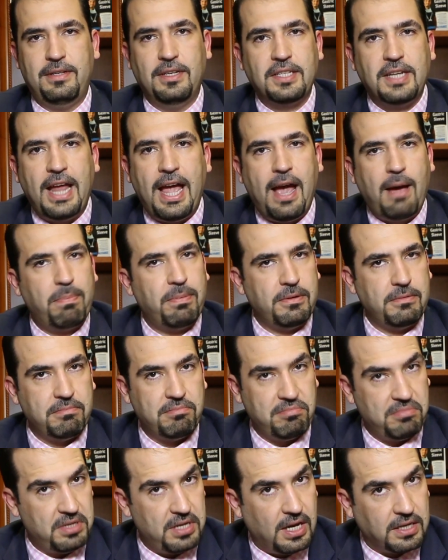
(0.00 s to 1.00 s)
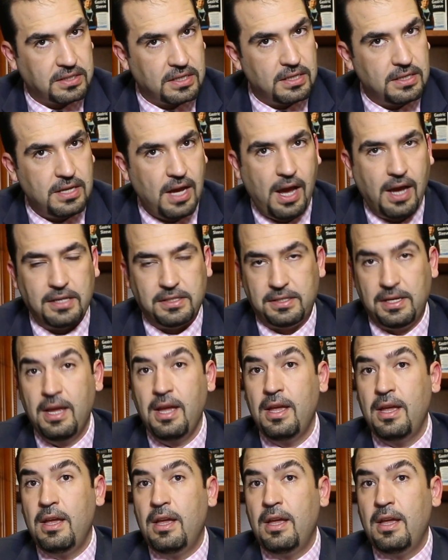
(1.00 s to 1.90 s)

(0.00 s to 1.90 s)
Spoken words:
Does it happen? Yes, it does.